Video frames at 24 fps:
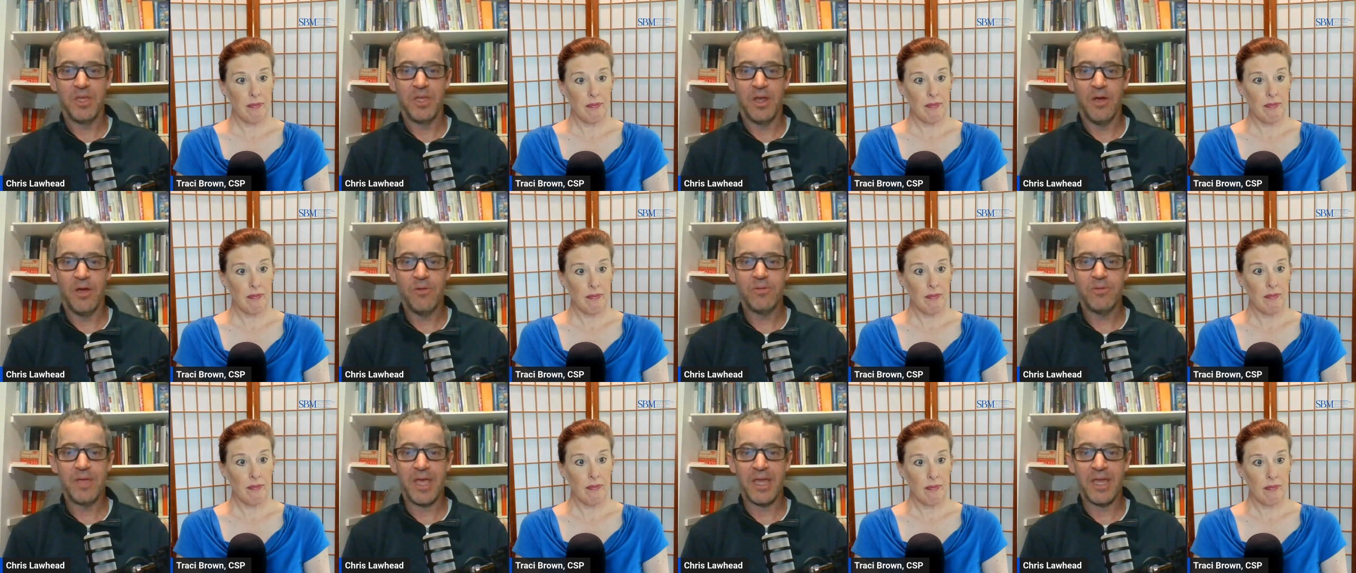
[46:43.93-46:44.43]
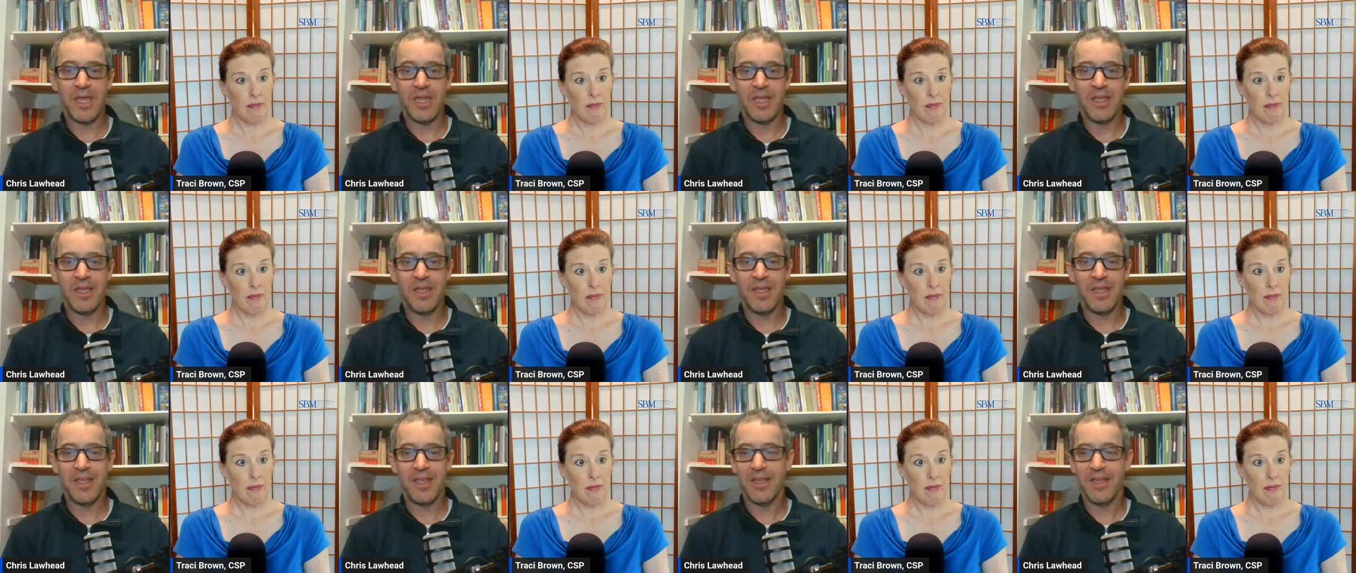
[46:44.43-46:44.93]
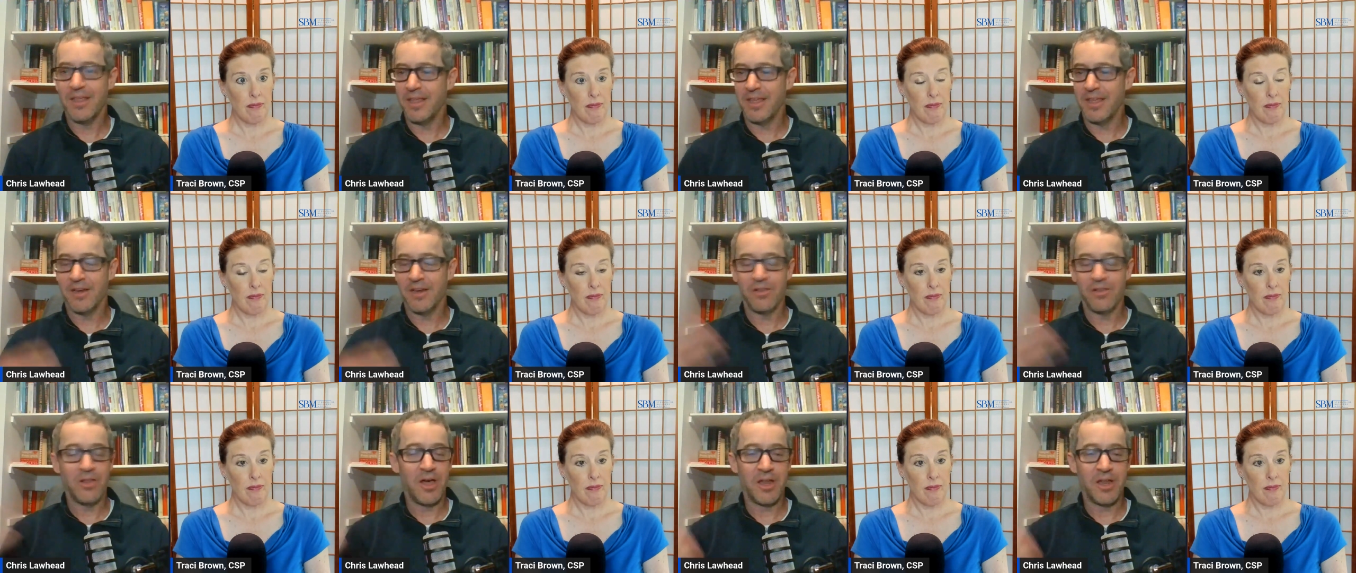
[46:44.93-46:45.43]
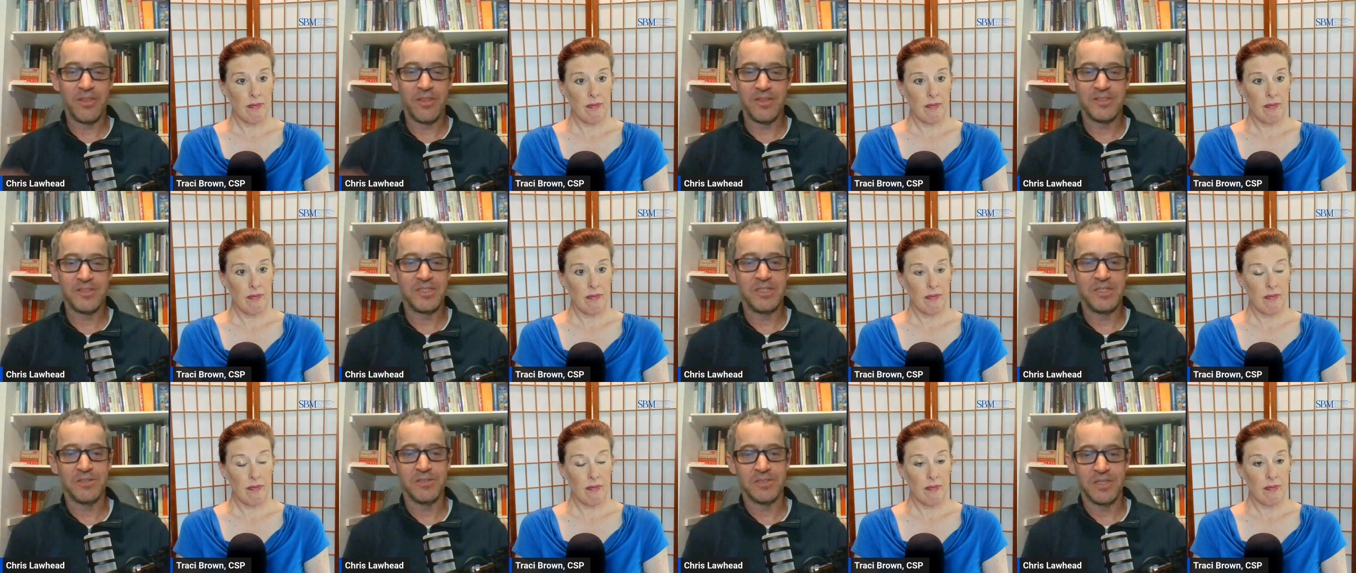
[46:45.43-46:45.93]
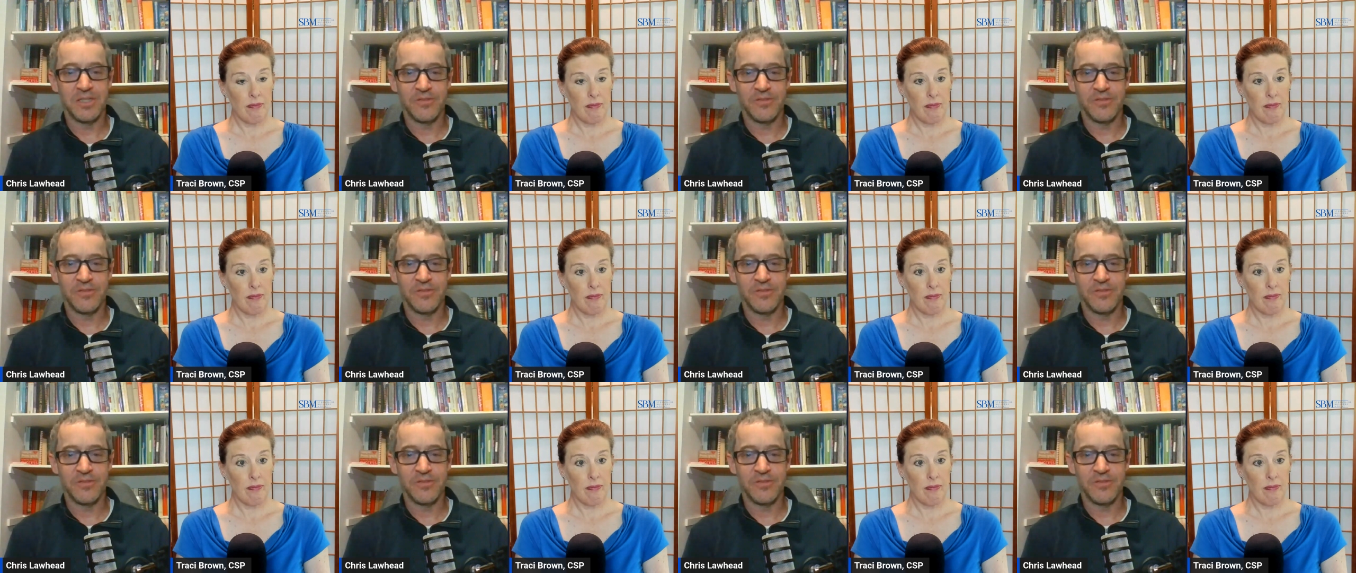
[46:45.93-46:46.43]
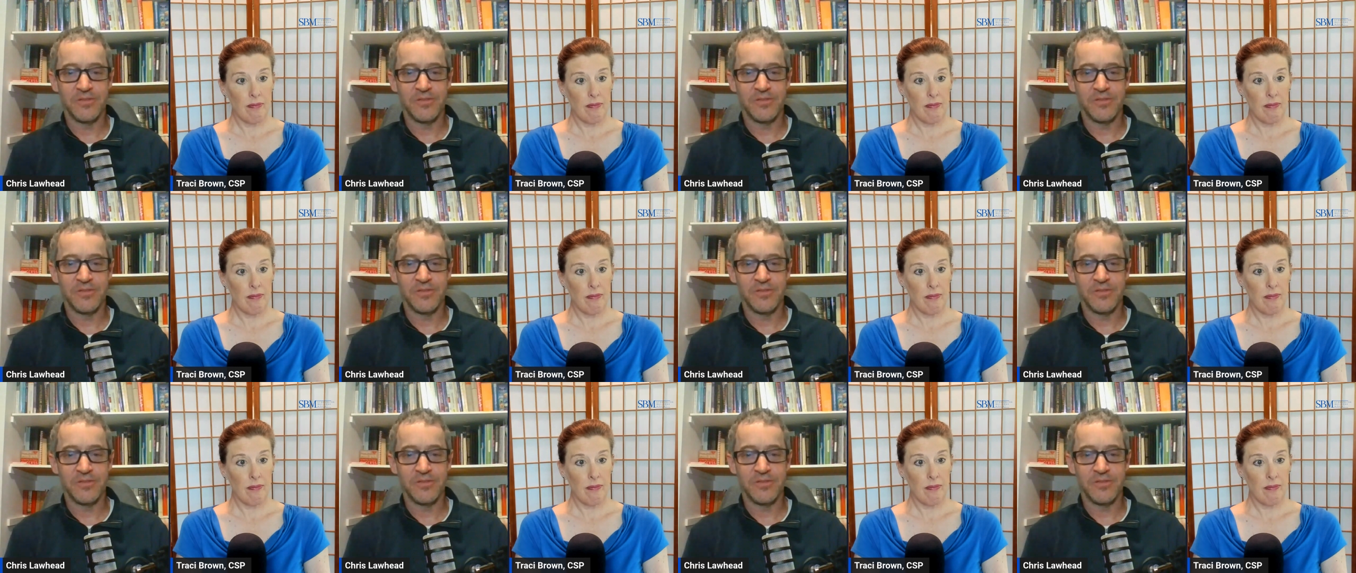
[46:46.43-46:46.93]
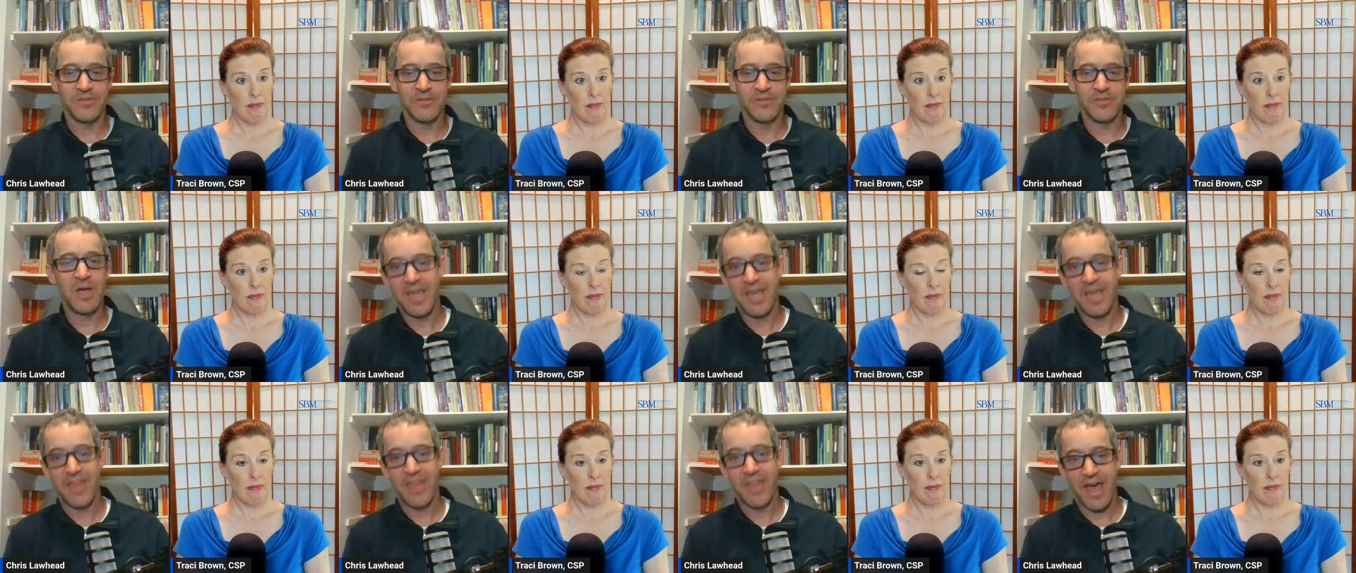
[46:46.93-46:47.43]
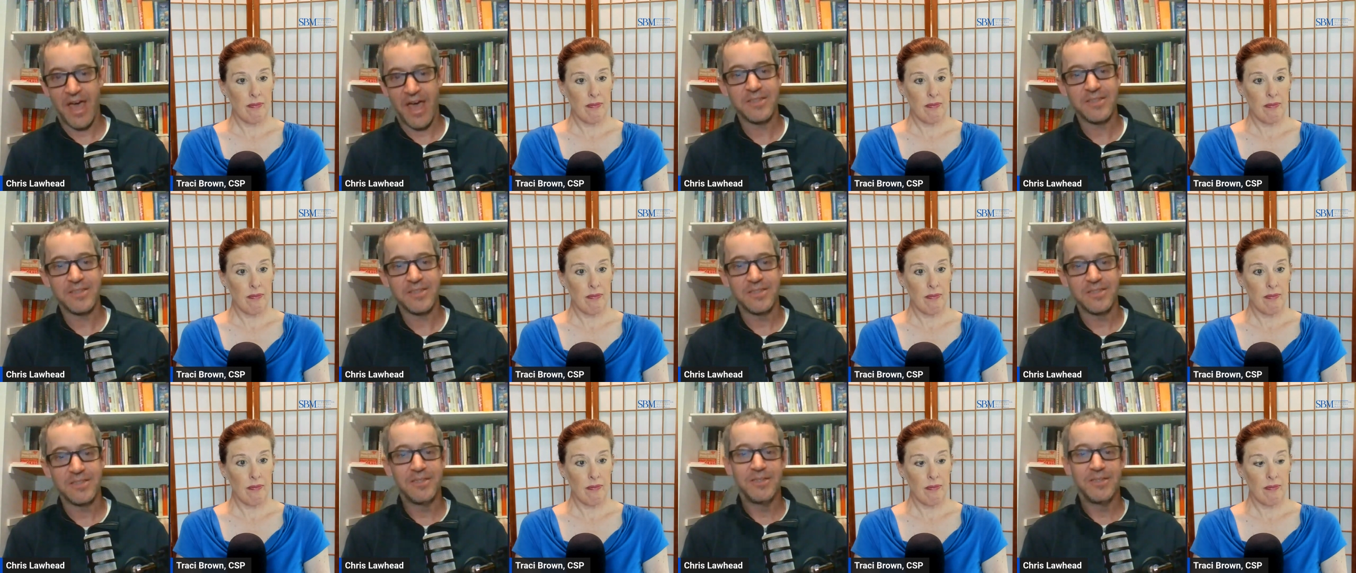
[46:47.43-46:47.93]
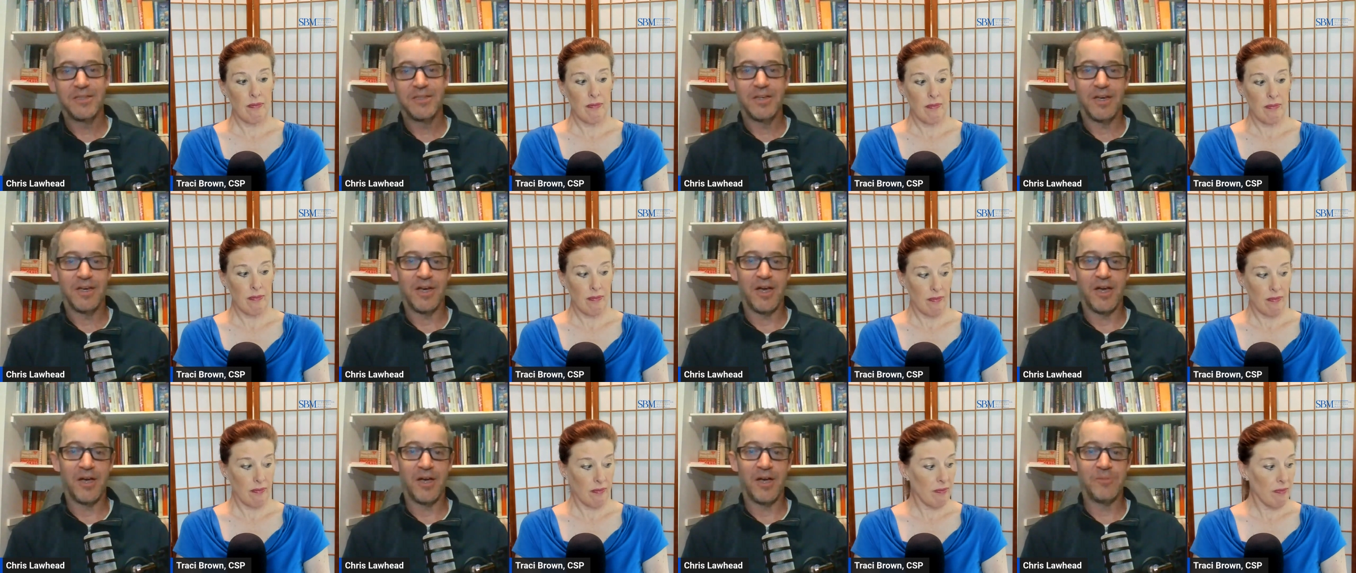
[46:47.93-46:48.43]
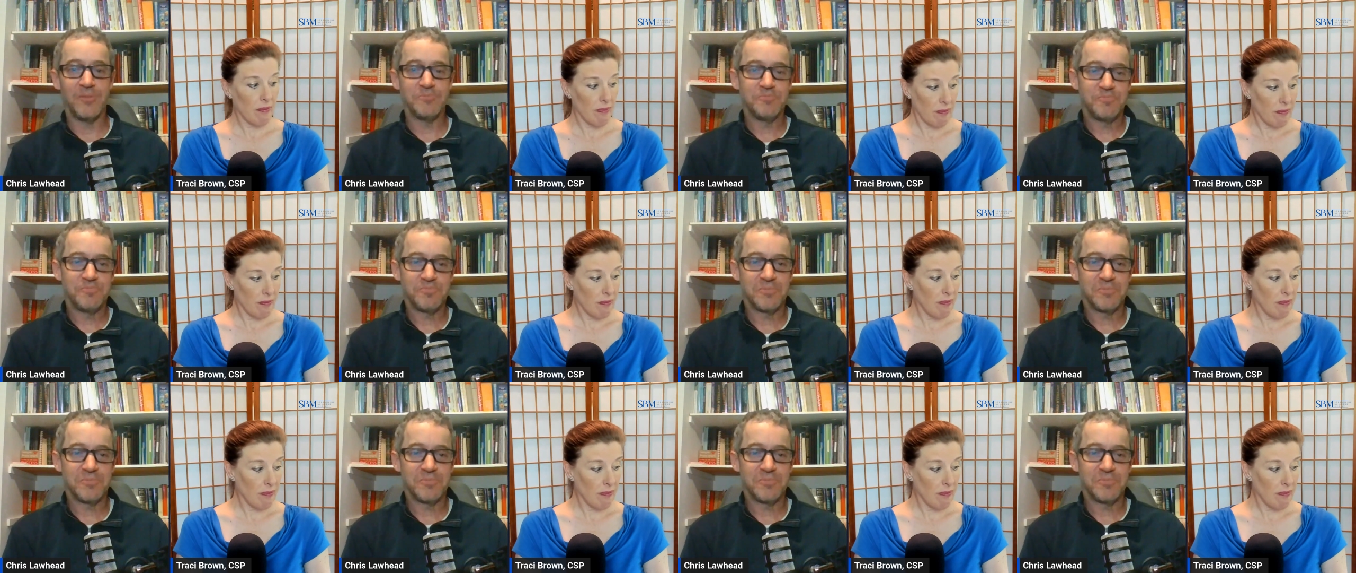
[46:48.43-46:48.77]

Speaker 1: And in a lot of these deals. And if someone's not willing to say that,